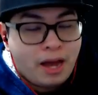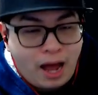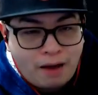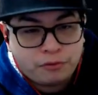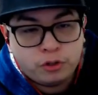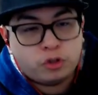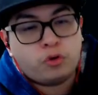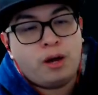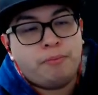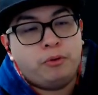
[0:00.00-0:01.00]
After your
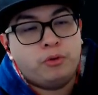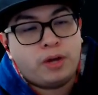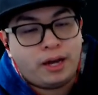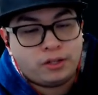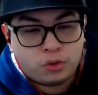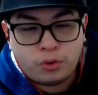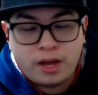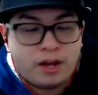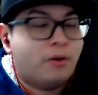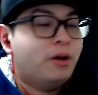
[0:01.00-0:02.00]
trample, you cast
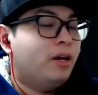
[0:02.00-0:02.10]
tornado.